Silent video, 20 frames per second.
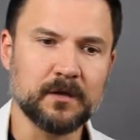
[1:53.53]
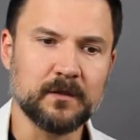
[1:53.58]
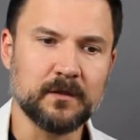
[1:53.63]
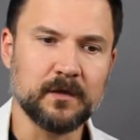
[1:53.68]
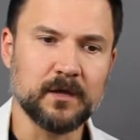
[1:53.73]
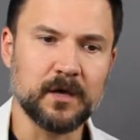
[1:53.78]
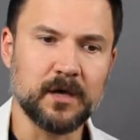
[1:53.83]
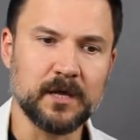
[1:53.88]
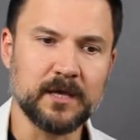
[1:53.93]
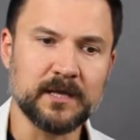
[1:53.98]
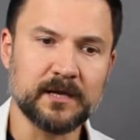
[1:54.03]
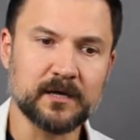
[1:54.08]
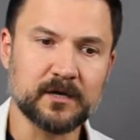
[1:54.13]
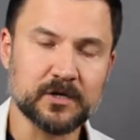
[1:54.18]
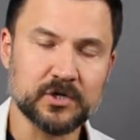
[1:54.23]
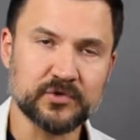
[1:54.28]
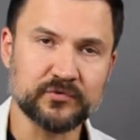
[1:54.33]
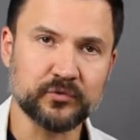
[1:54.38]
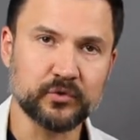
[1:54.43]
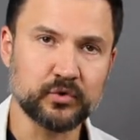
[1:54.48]
It
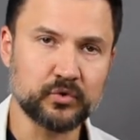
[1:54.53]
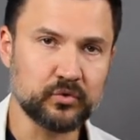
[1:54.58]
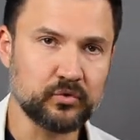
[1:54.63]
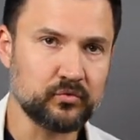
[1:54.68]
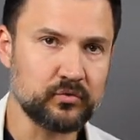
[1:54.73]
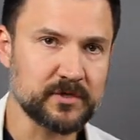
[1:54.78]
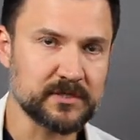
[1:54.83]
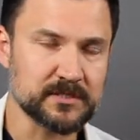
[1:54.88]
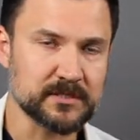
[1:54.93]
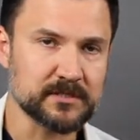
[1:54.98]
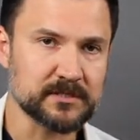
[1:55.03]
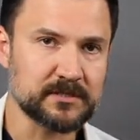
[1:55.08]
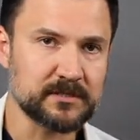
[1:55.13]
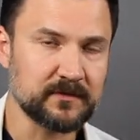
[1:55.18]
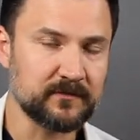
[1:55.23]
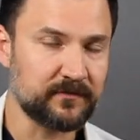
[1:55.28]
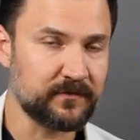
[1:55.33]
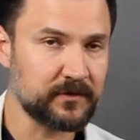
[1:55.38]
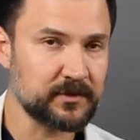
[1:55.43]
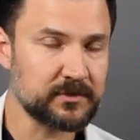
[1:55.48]
occurs for 2 reasons.
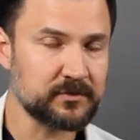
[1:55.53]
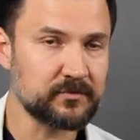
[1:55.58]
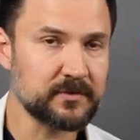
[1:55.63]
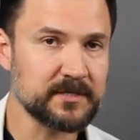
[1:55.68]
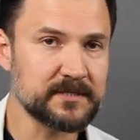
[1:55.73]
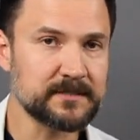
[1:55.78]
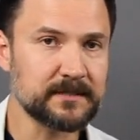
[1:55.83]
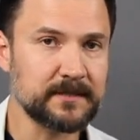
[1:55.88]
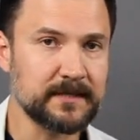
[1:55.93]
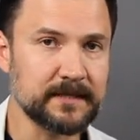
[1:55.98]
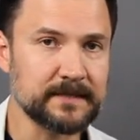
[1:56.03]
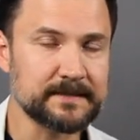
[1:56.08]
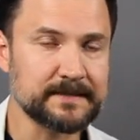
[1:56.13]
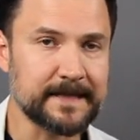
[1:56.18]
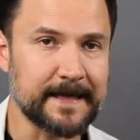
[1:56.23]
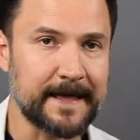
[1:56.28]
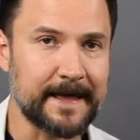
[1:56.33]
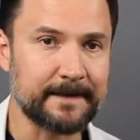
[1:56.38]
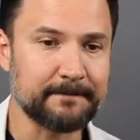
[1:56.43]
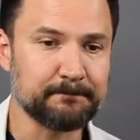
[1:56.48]
The first reason is
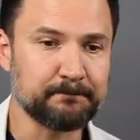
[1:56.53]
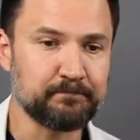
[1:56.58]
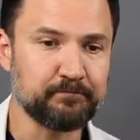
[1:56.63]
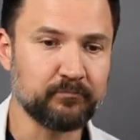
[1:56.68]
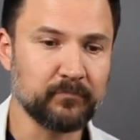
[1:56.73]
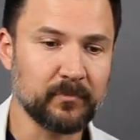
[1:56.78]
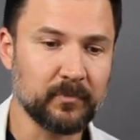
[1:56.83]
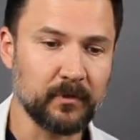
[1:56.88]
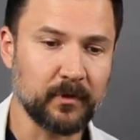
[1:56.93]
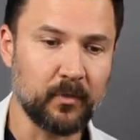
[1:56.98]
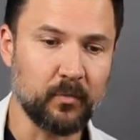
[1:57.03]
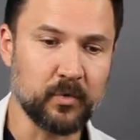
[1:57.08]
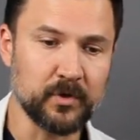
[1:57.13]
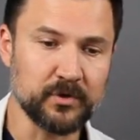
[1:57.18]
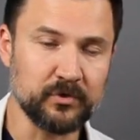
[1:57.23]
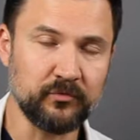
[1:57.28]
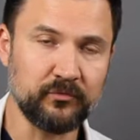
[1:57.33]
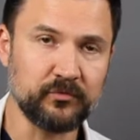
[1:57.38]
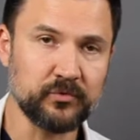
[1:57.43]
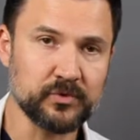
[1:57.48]
that
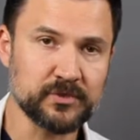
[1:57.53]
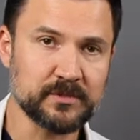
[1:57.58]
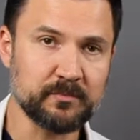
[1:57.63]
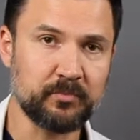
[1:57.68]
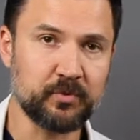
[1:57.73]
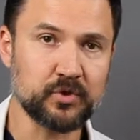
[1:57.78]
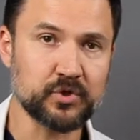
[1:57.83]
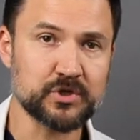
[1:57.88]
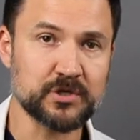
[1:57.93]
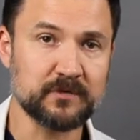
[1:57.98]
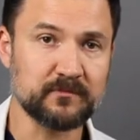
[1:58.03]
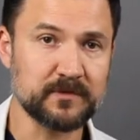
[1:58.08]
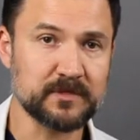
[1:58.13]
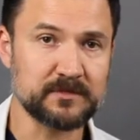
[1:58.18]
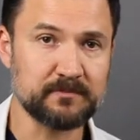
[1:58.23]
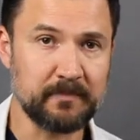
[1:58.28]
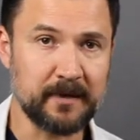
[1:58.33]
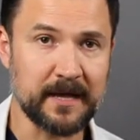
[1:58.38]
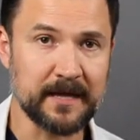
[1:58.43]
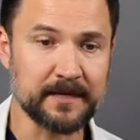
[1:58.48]
when you fuse a portion of the
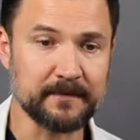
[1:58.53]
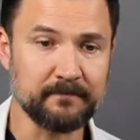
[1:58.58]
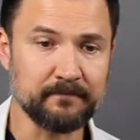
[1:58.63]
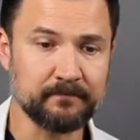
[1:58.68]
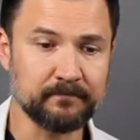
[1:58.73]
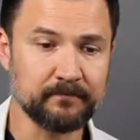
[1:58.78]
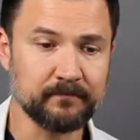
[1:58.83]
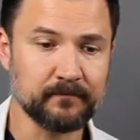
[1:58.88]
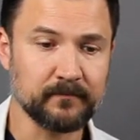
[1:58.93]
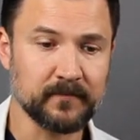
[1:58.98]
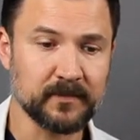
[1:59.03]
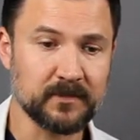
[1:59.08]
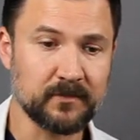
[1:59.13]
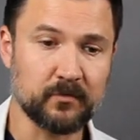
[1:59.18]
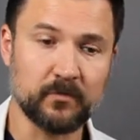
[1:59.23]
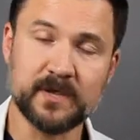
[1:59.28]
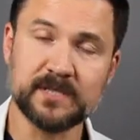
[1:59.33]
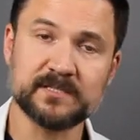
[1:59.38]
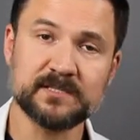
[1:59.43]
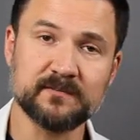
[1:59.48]
spine, the
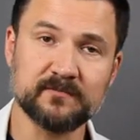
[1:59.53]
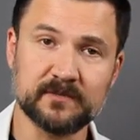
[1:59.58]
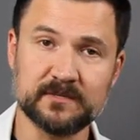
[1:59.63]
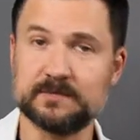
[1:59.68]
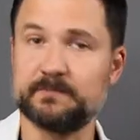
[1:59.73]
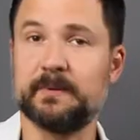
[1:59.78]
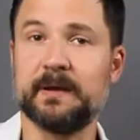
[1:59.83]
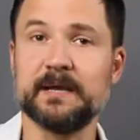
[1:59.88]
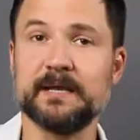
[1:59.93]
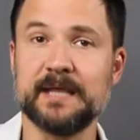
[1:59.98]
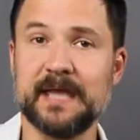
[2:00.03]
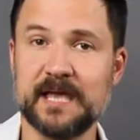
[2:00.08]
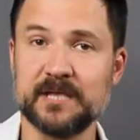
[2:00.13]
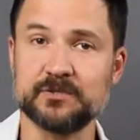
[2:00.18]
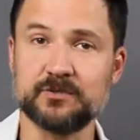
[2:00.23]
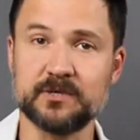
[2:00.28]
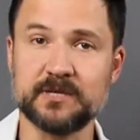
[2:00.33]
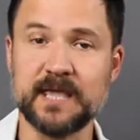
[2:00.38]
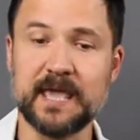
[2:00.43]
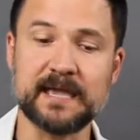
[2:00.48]
rest of the spine has
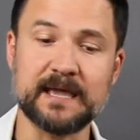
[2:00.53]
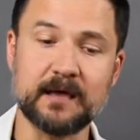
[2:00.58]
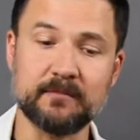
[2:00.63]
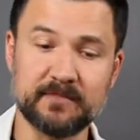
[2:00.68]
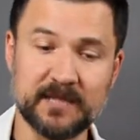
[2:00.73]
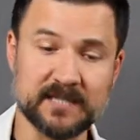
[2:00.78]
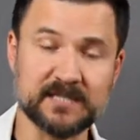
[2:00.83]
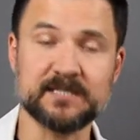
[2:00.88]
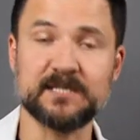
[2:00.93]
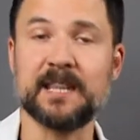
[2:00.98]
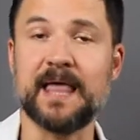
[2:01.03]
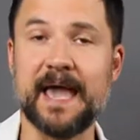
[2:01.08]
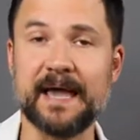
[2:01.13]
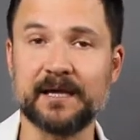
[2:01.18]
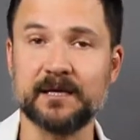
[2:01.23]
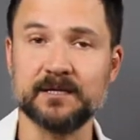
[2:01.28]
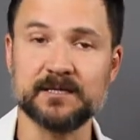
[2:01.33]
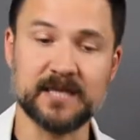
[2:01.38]
to take up that slack.